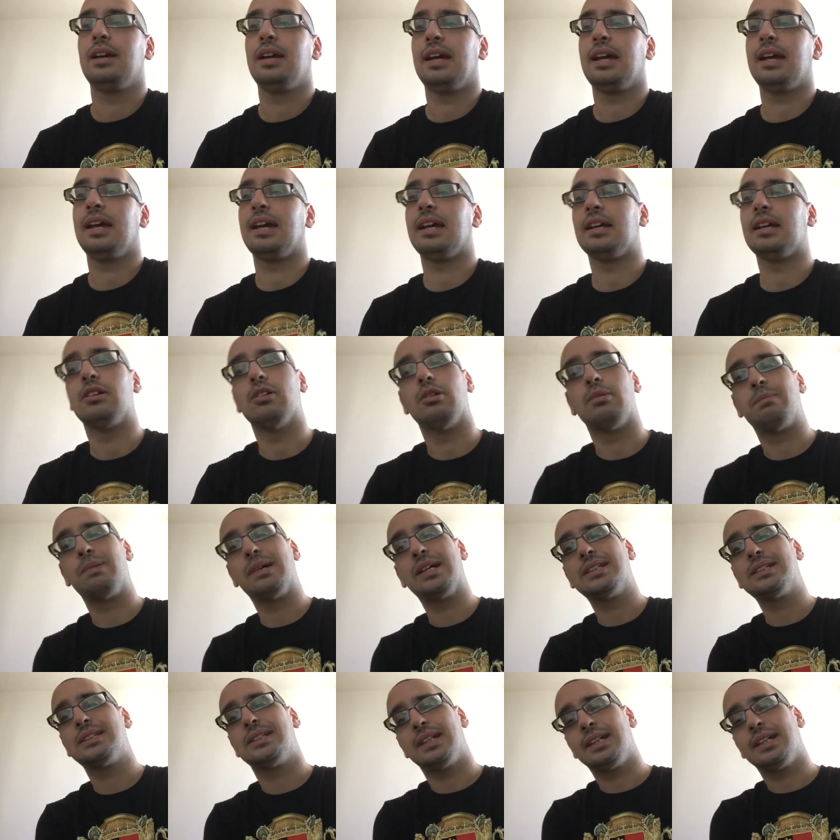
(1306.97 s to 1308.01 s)
and
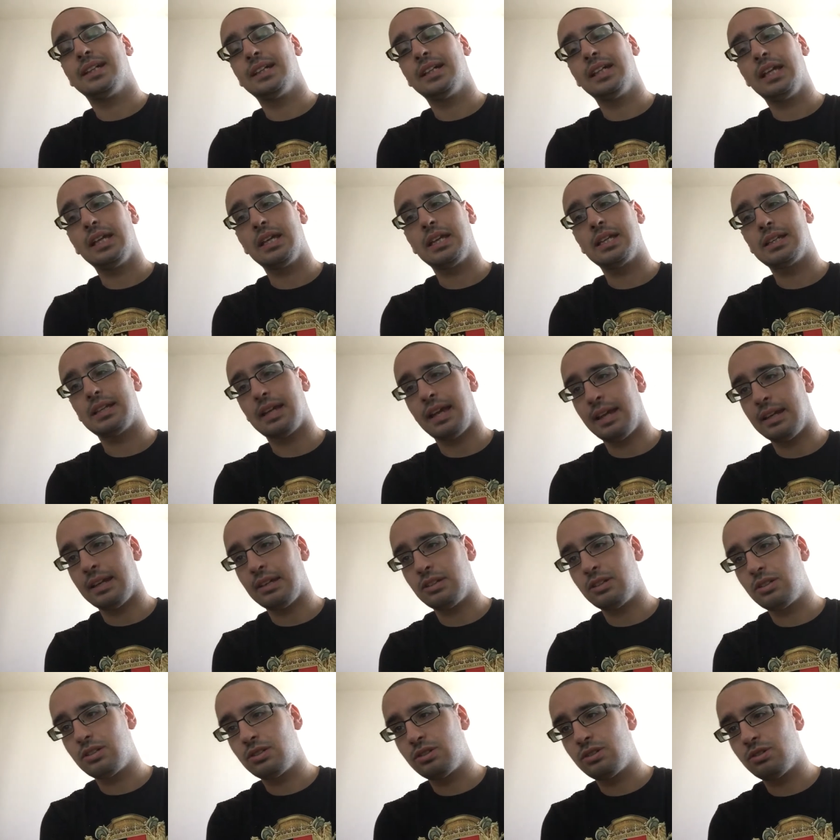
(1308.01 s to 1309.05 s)
oppressed the Greek
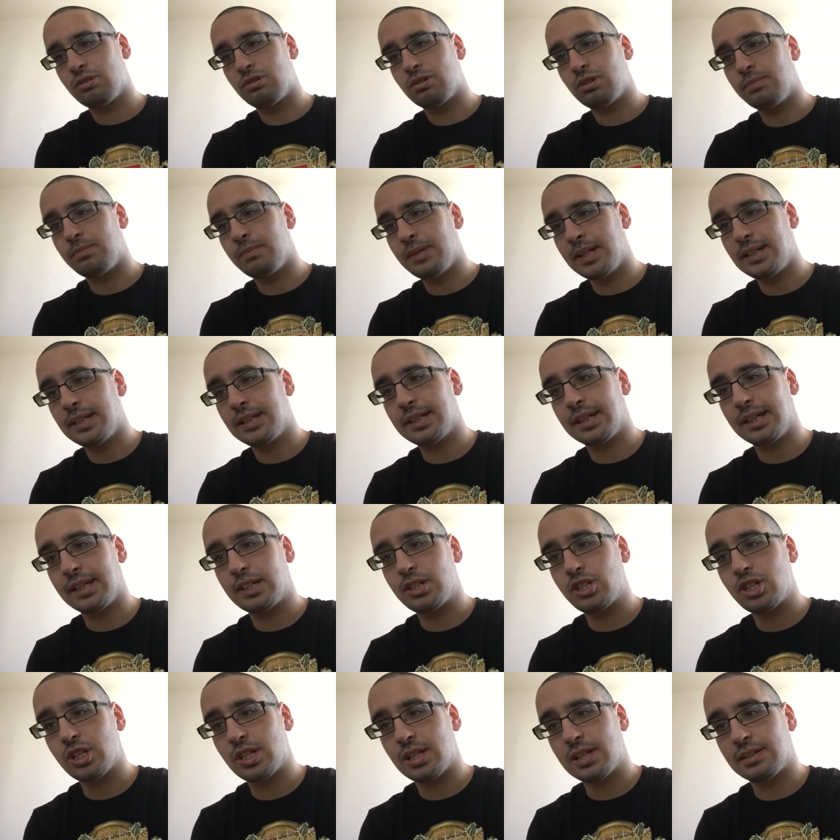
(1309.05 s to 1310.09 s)
and took many
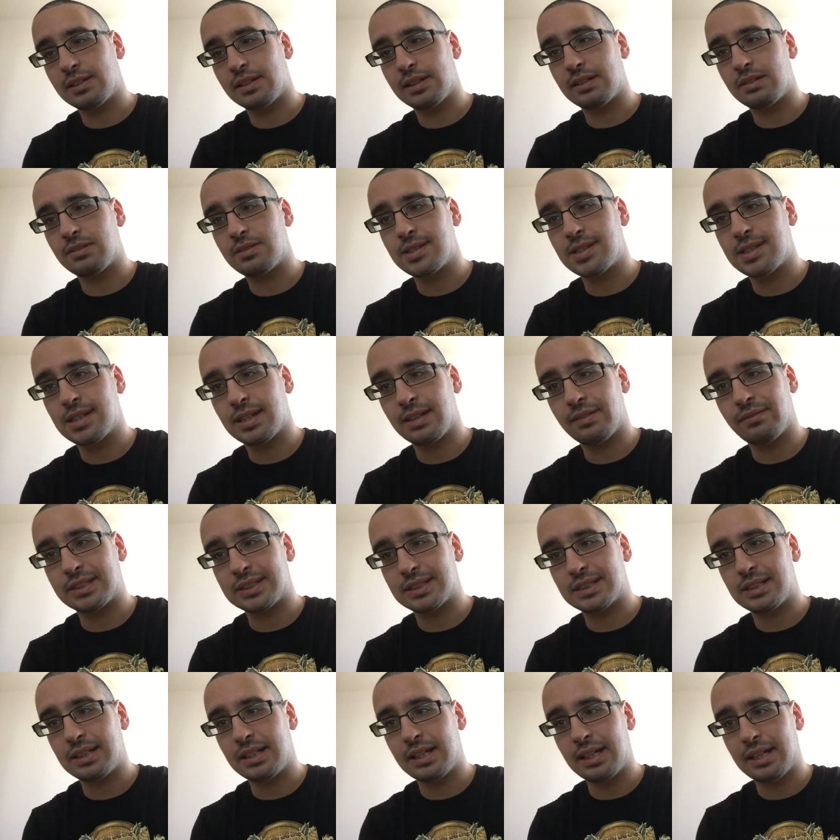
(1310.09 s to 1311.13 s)
Greek children to serve
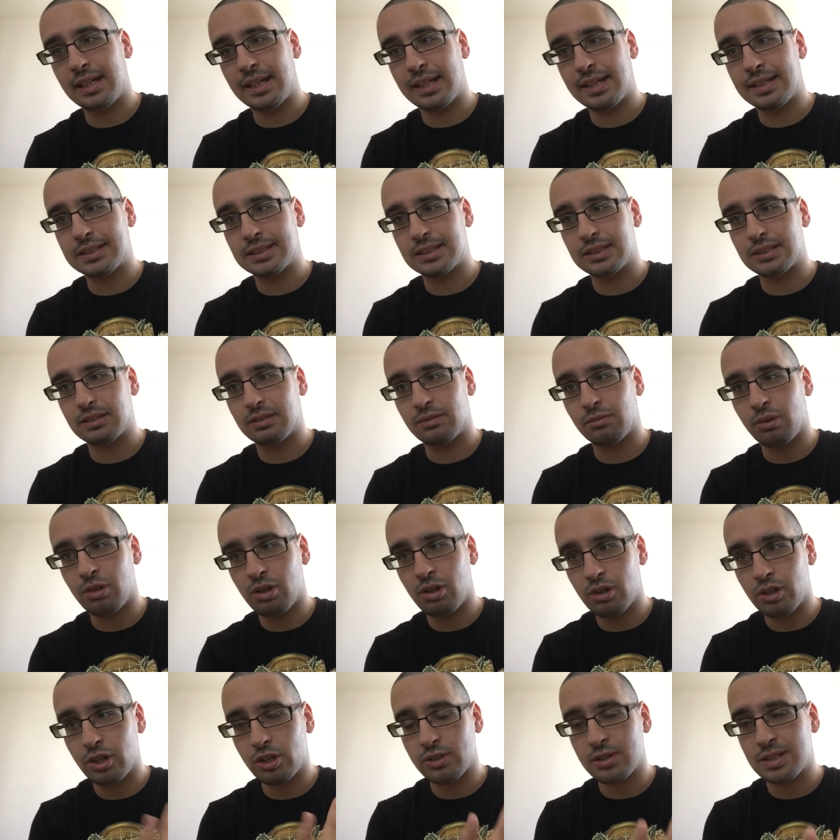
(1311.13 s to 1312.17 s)
as, sla as
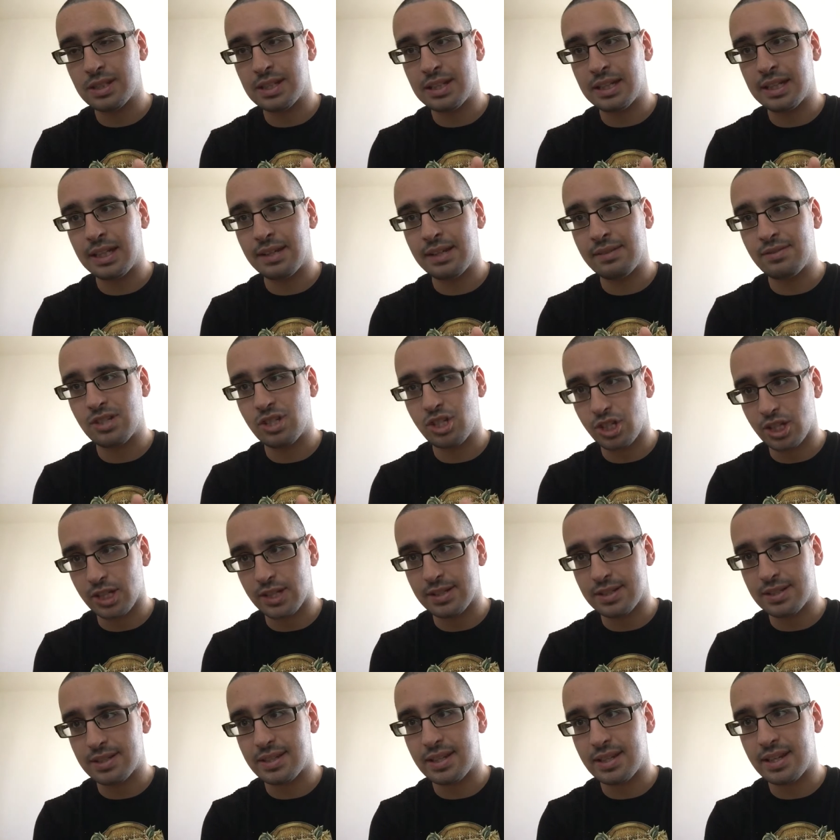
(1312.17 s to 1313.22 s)
warrior slaves,
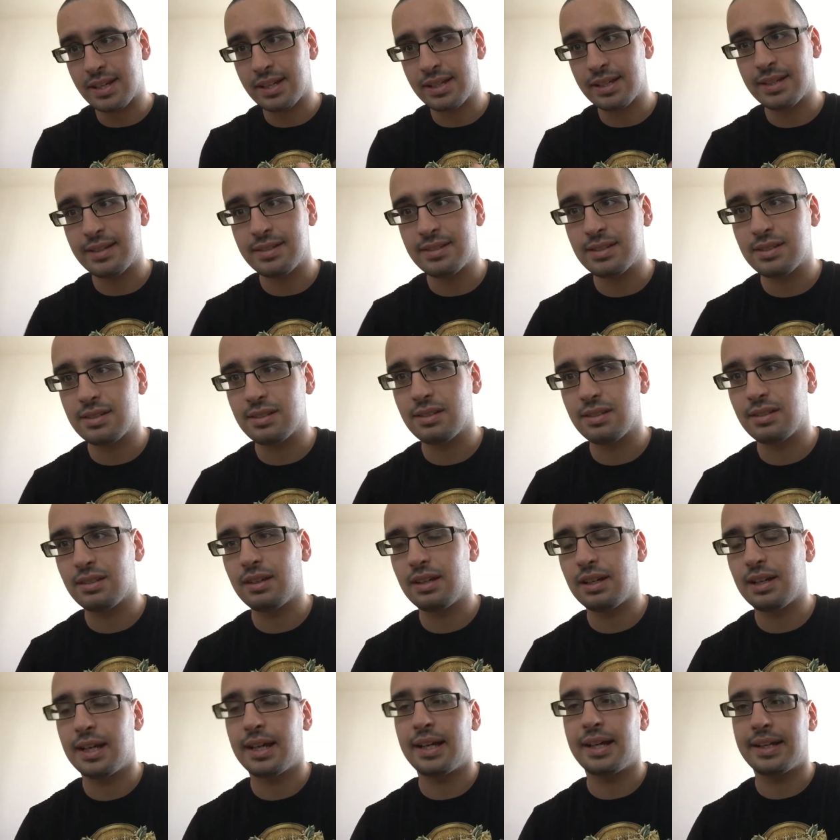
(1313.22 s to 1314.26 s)
Janissaries,
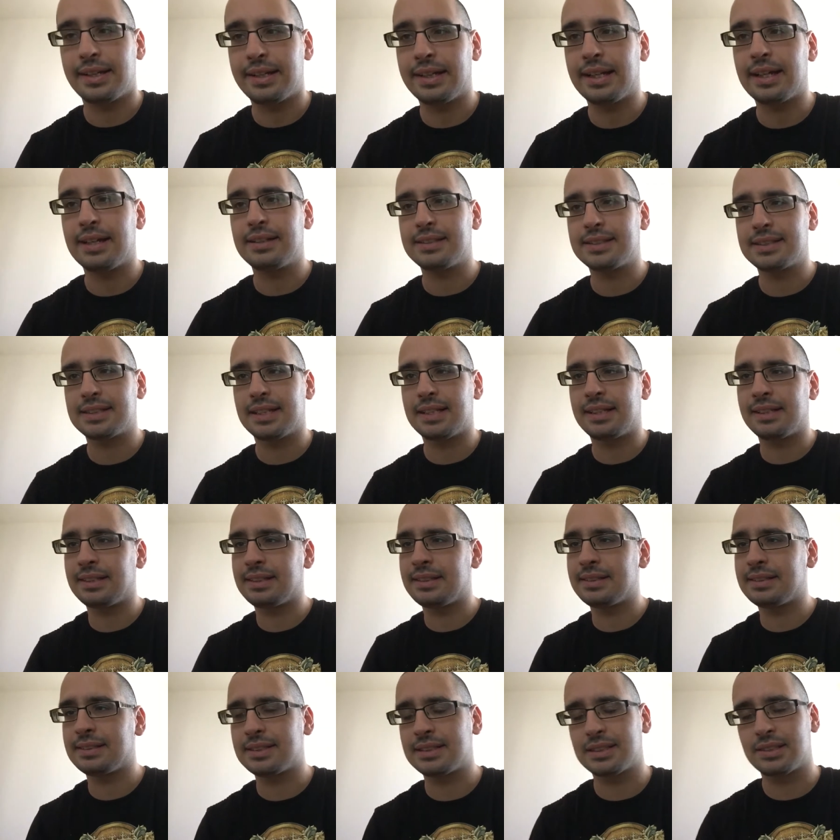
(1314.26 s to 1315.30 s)
uh,
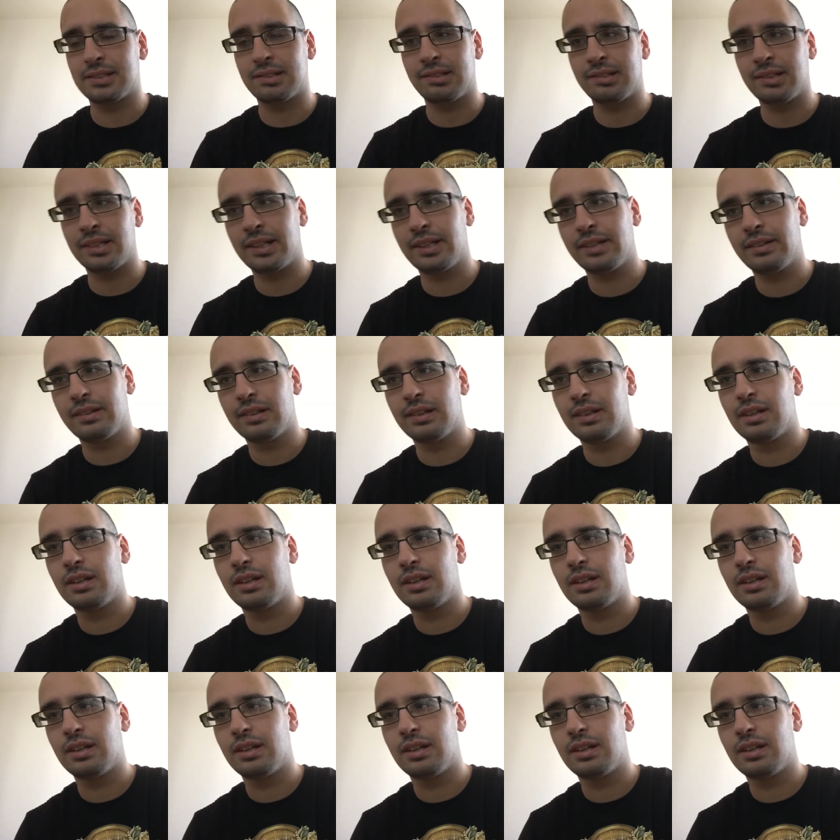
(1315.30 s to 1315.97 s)
Janissaries, sorry,